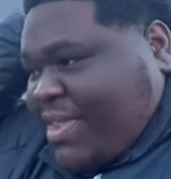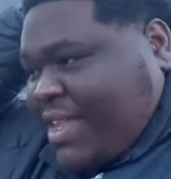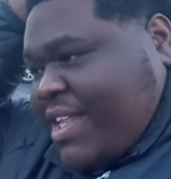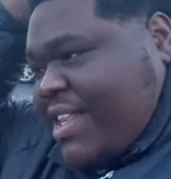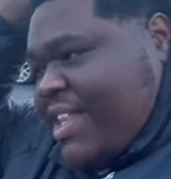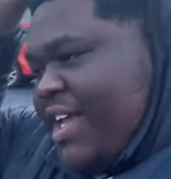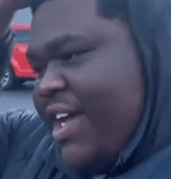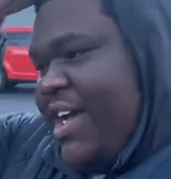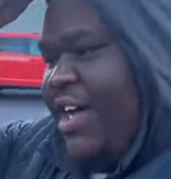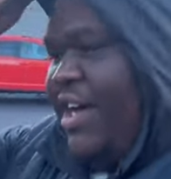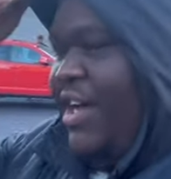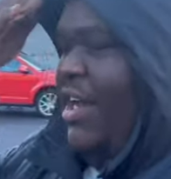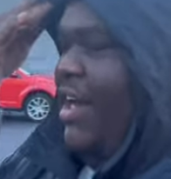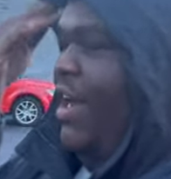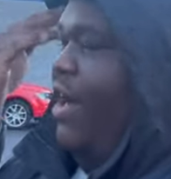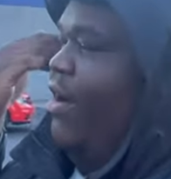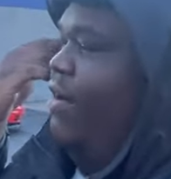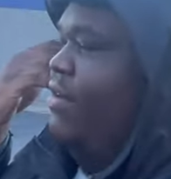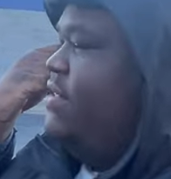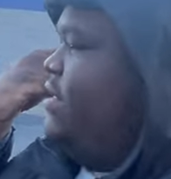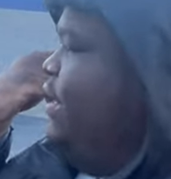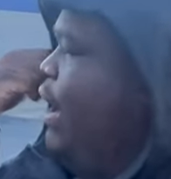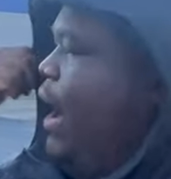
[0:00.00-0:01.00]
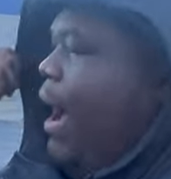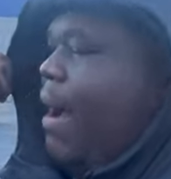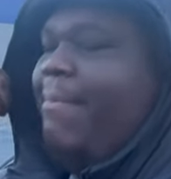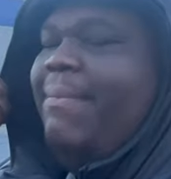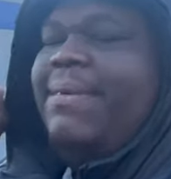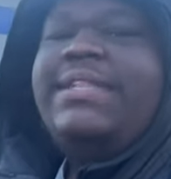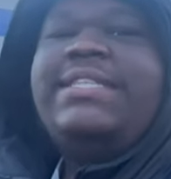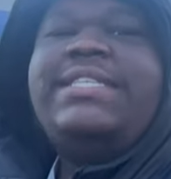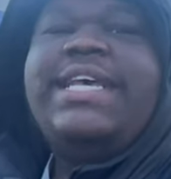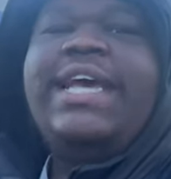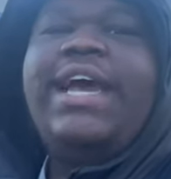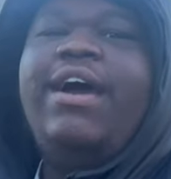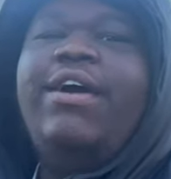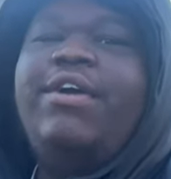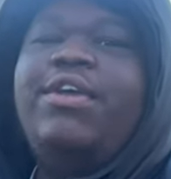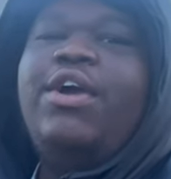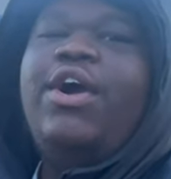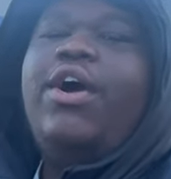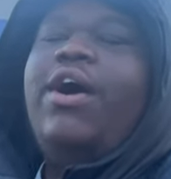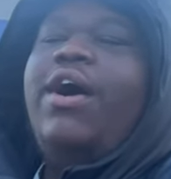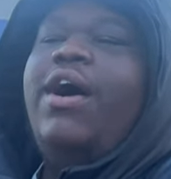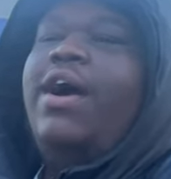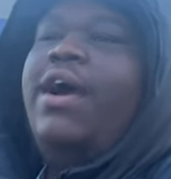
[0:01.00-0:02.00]
the hood on. So I'm gonna tell
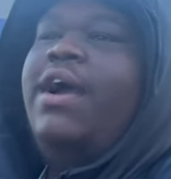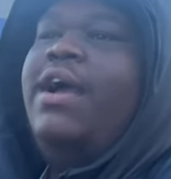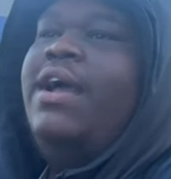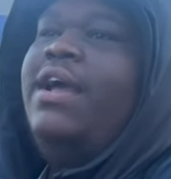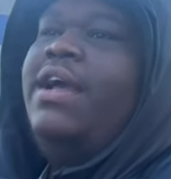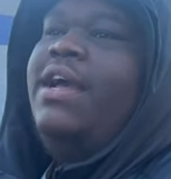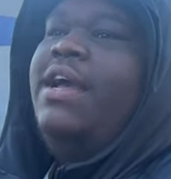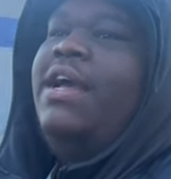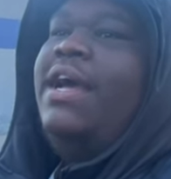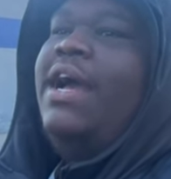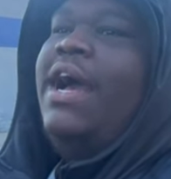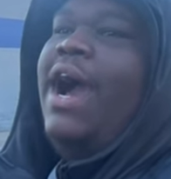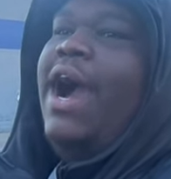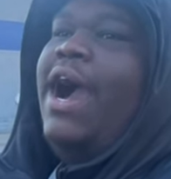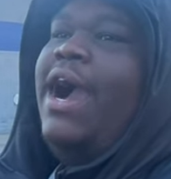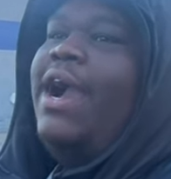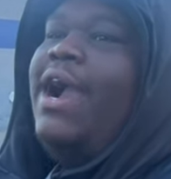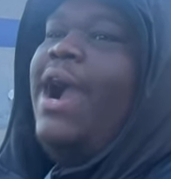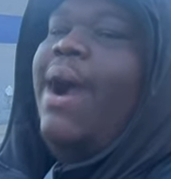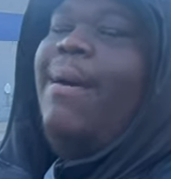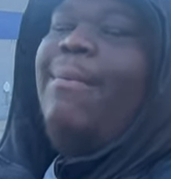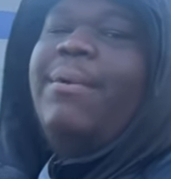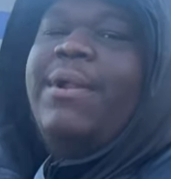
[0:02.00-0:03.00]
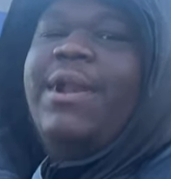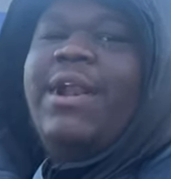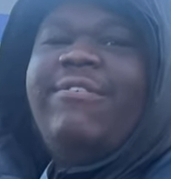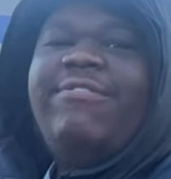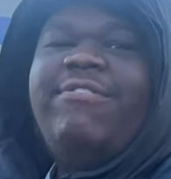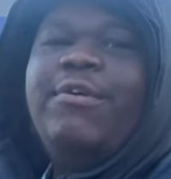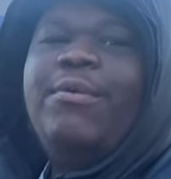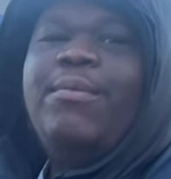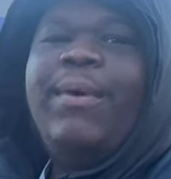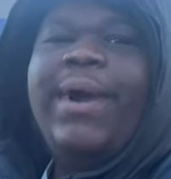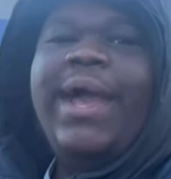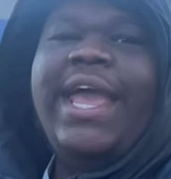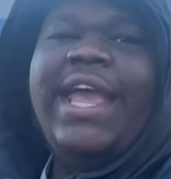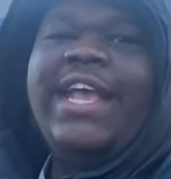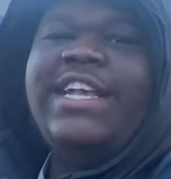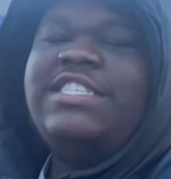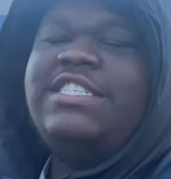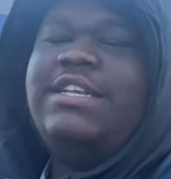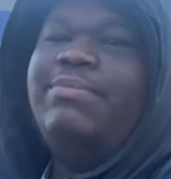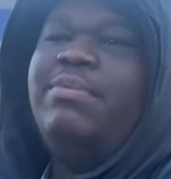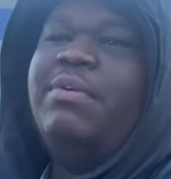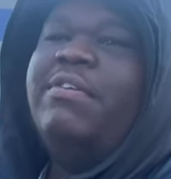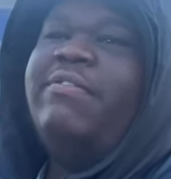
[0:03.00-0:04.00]
y'all a couple different
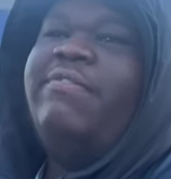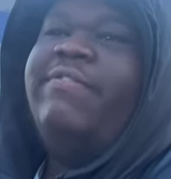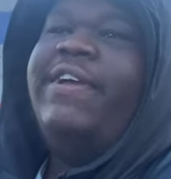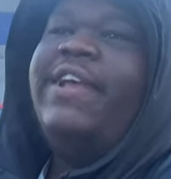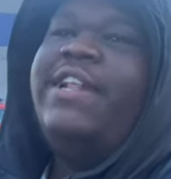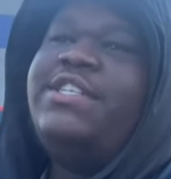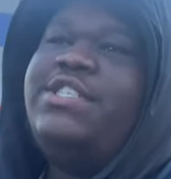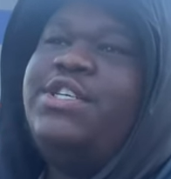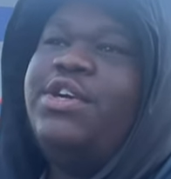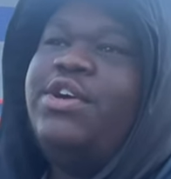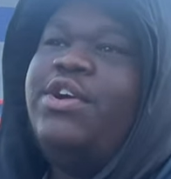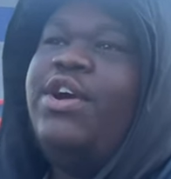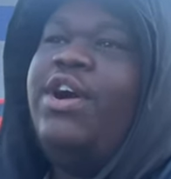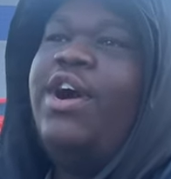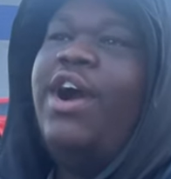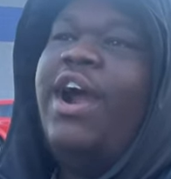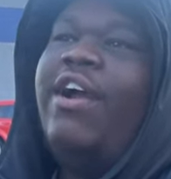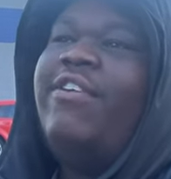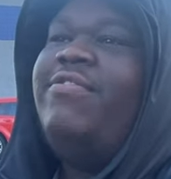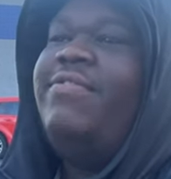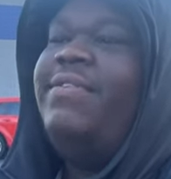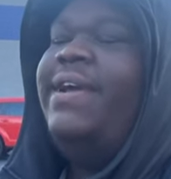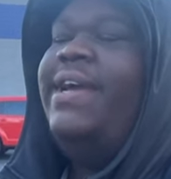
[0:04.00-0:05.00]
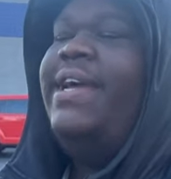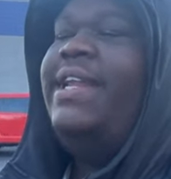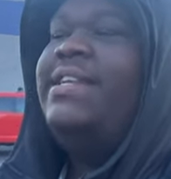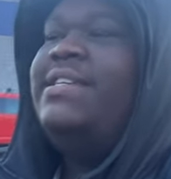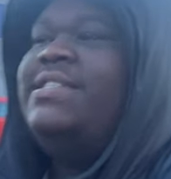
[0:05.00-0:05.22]
ways to prevent your car from getting